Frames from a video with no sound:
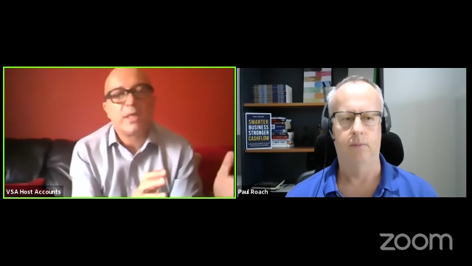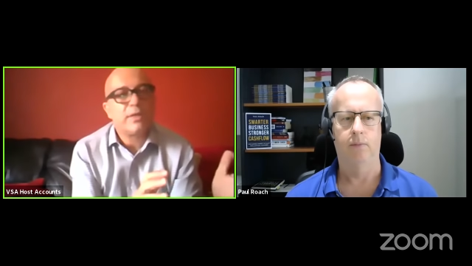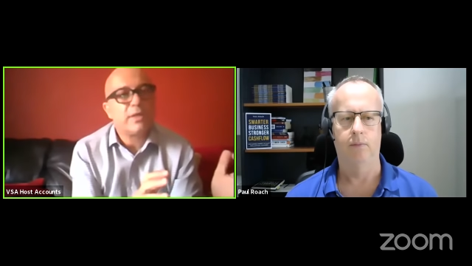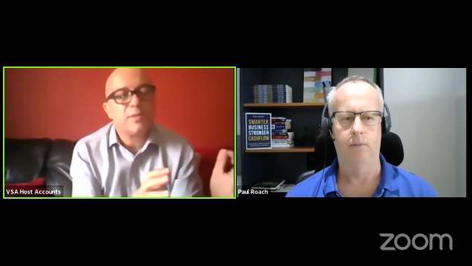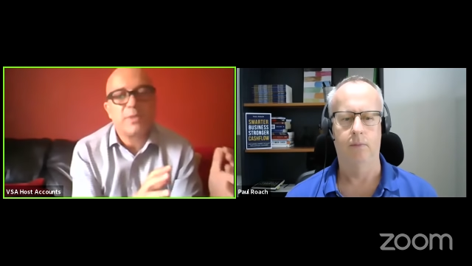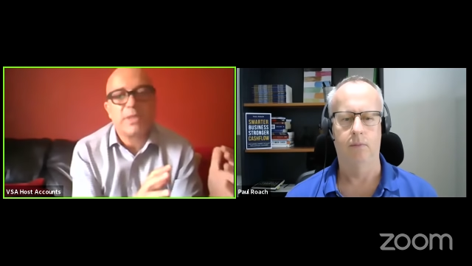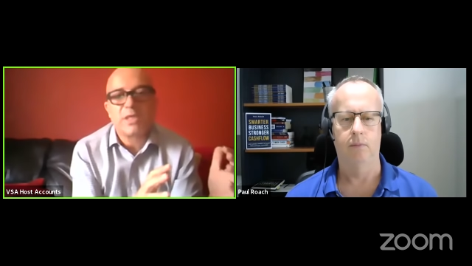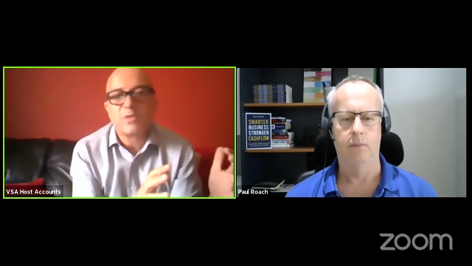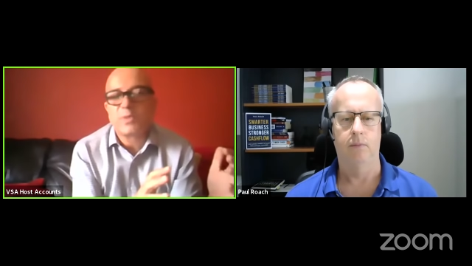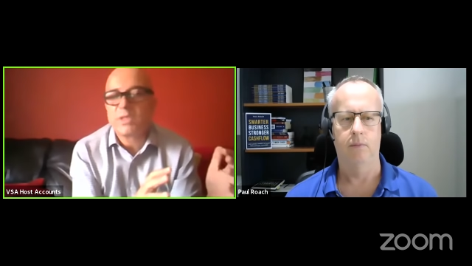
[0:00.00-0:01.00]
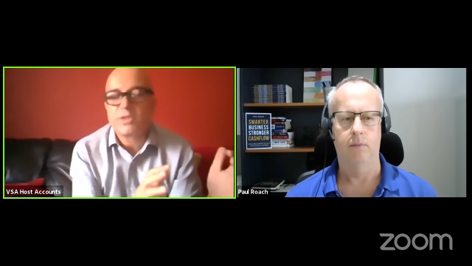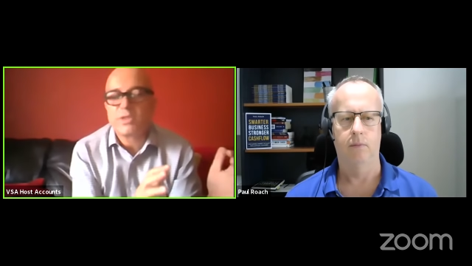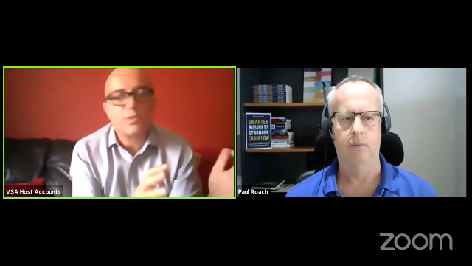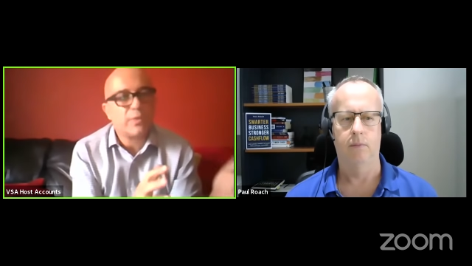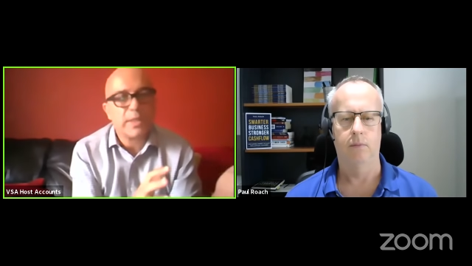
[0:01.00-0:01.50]
Speaker 1: I don't think your BHPs and
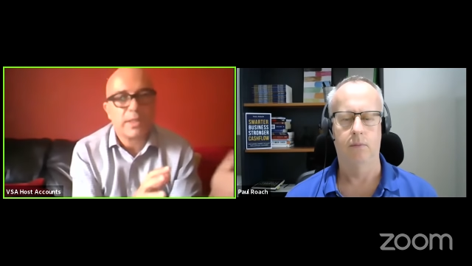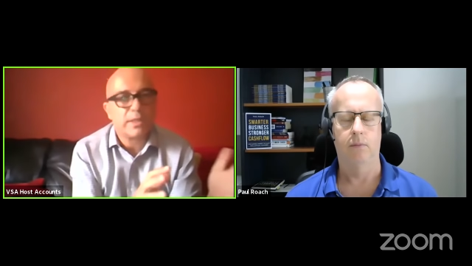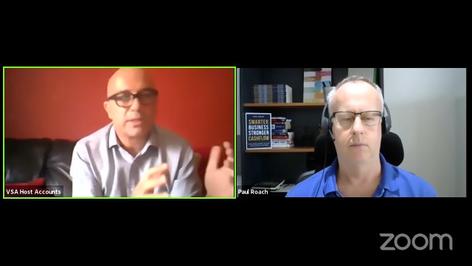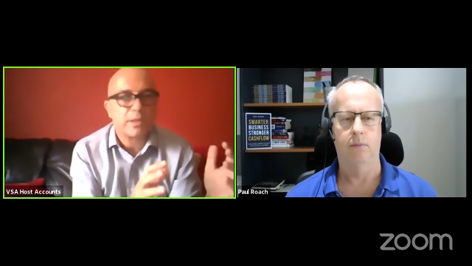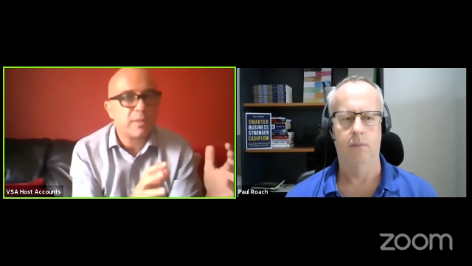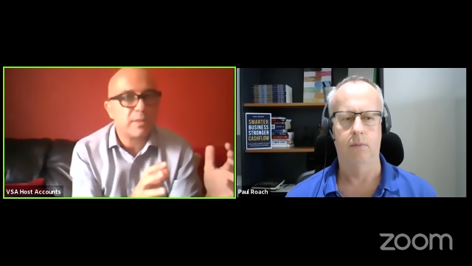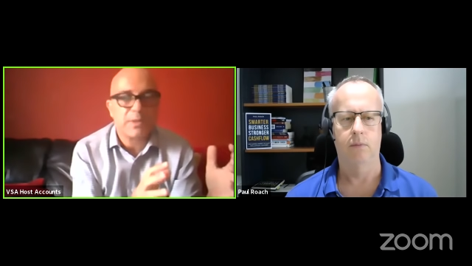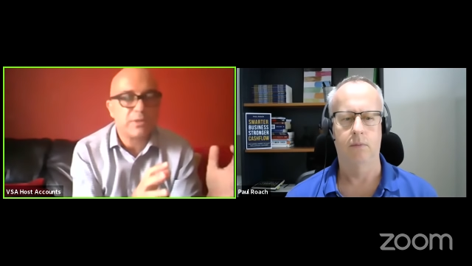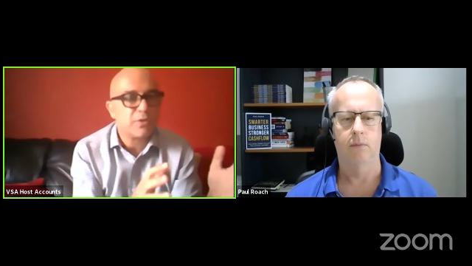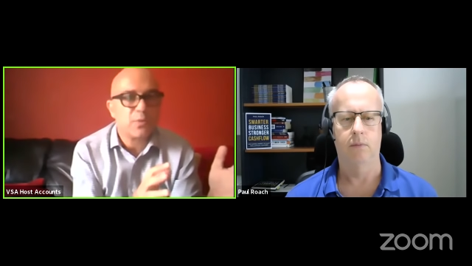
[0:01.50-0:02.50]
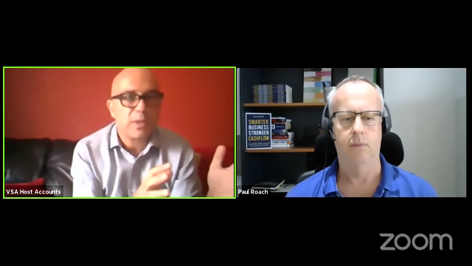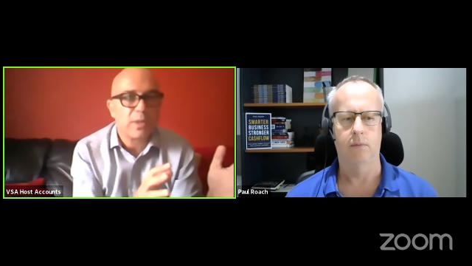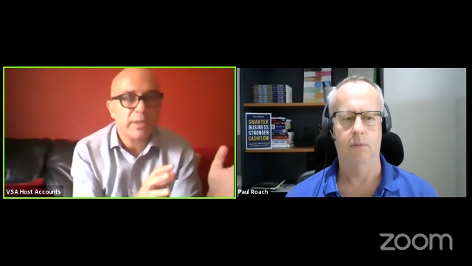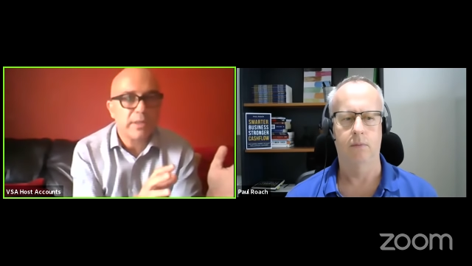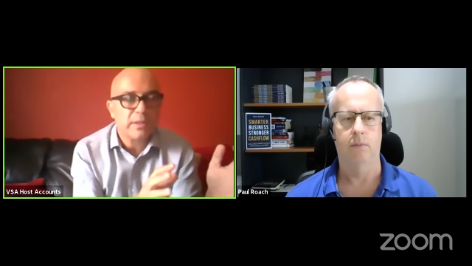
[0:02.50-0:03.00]
your RIOs are going to be too
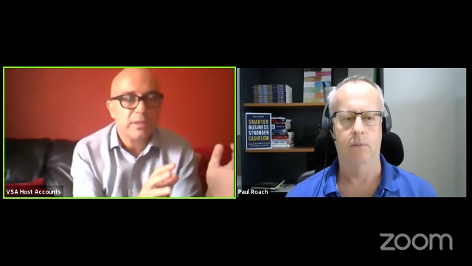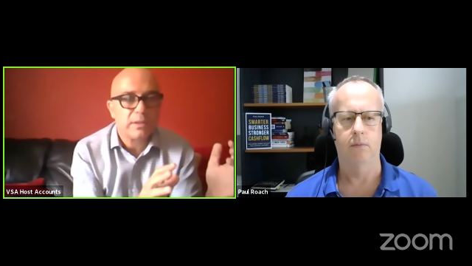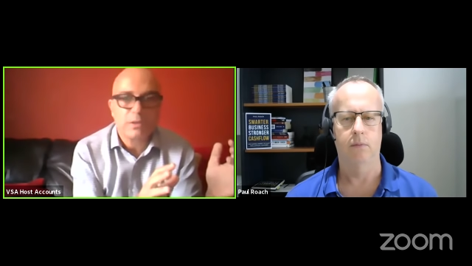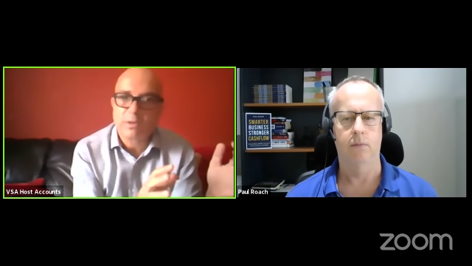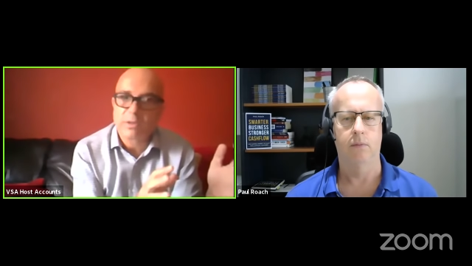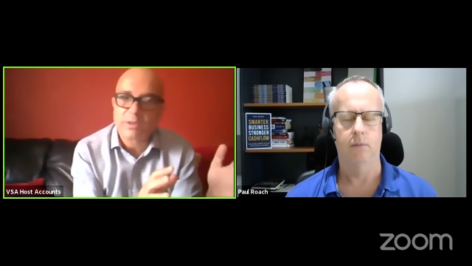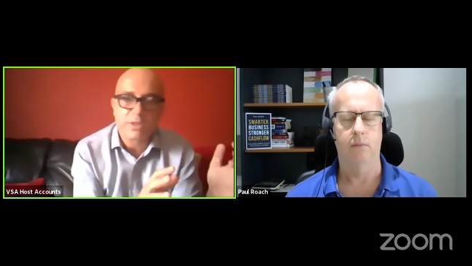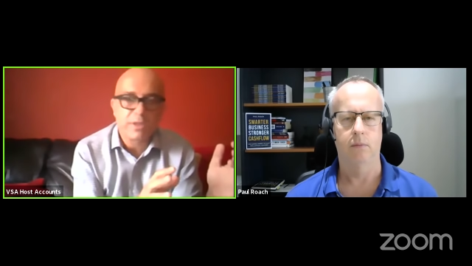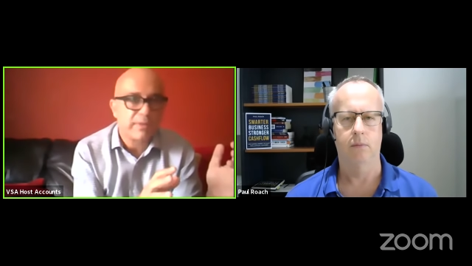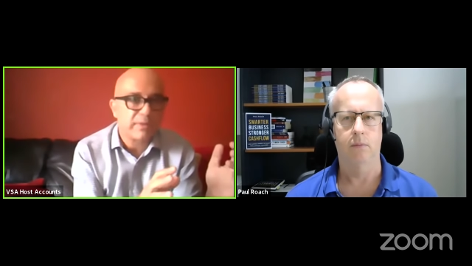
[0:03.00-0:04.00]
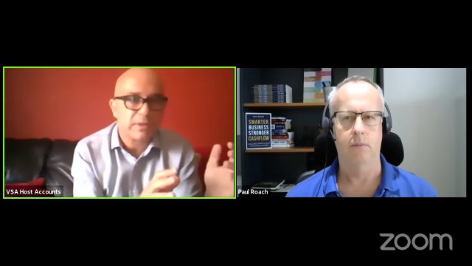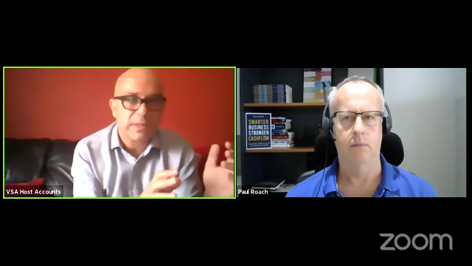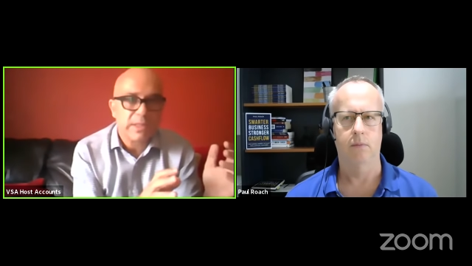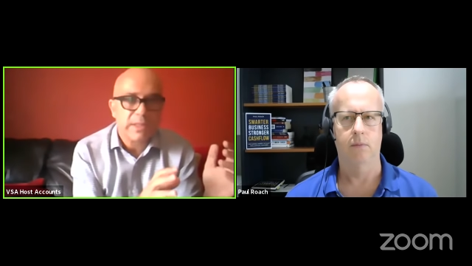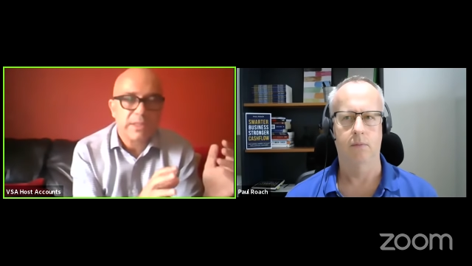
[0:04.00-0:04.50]
worried longer term. They've got
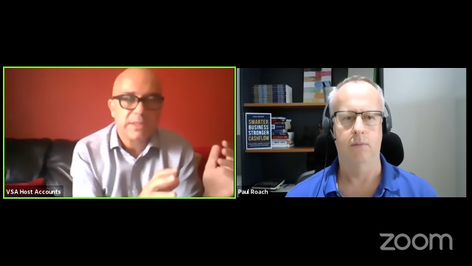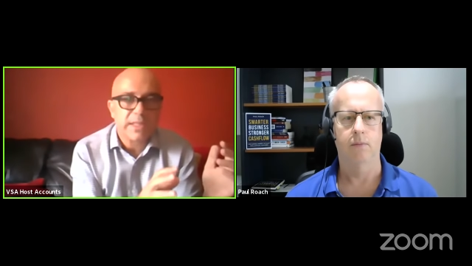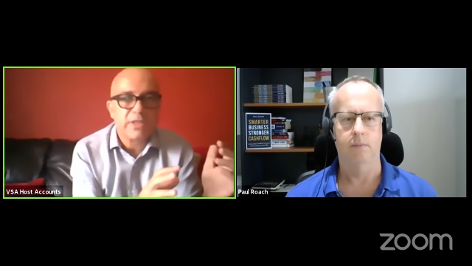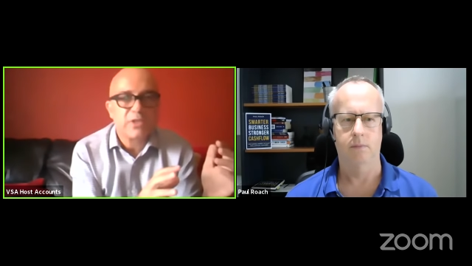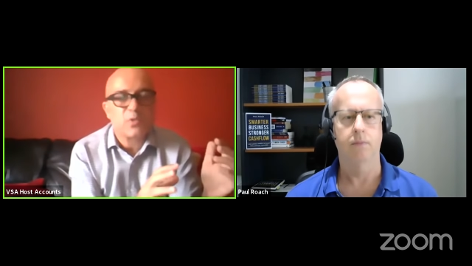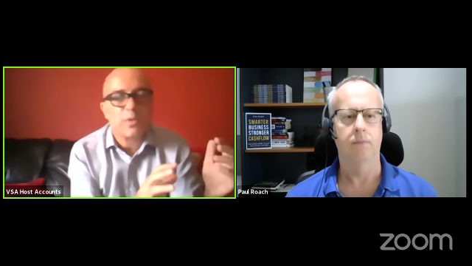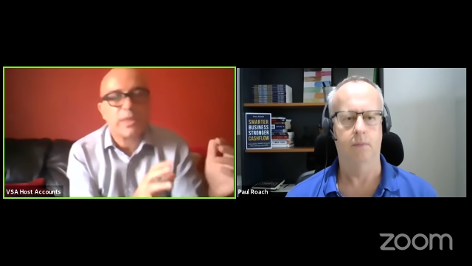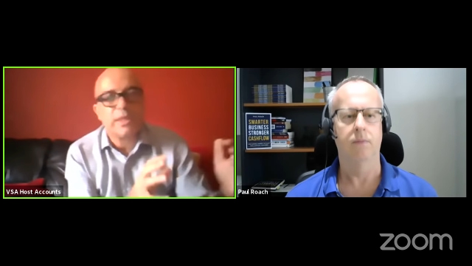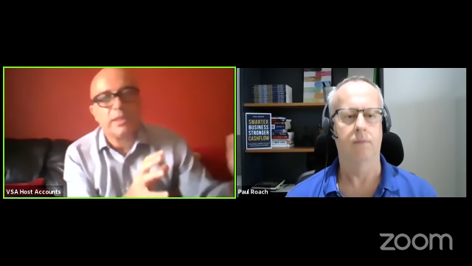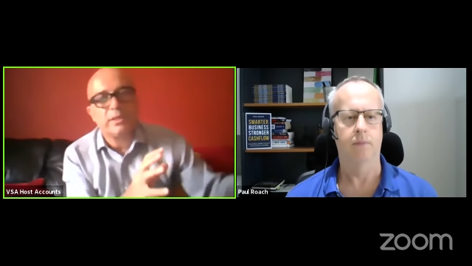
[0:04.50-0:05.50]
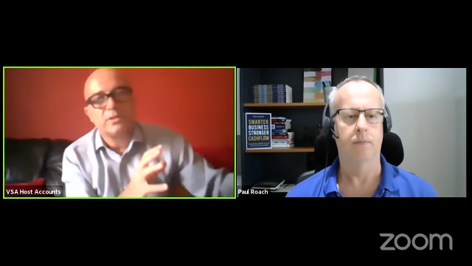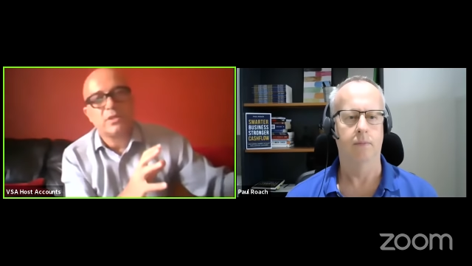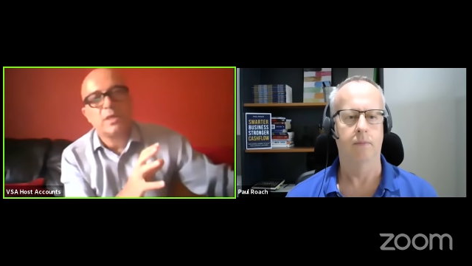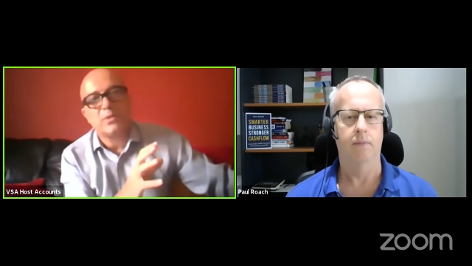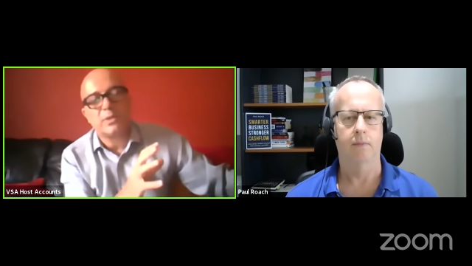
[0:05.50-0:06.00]
10, 20 year
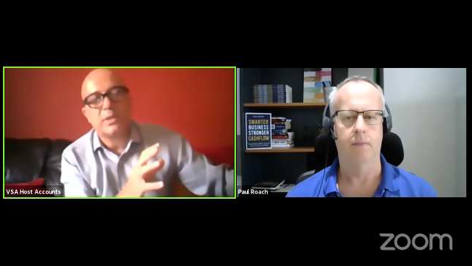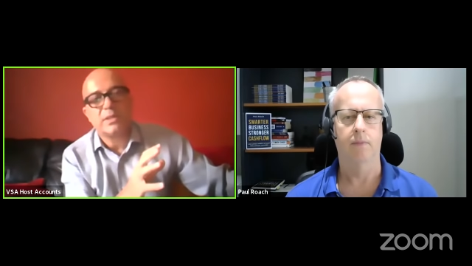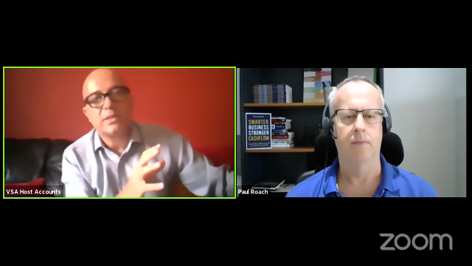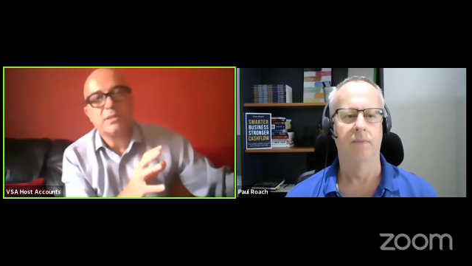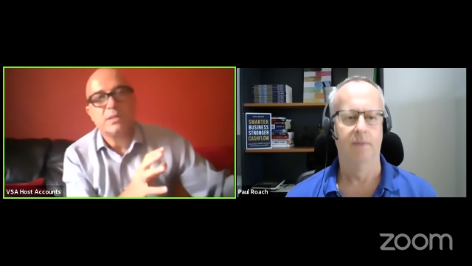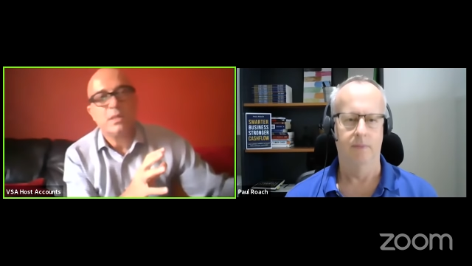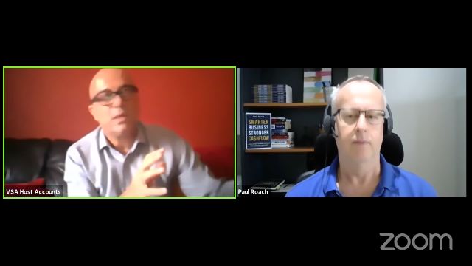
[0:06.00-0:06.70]
time horizons.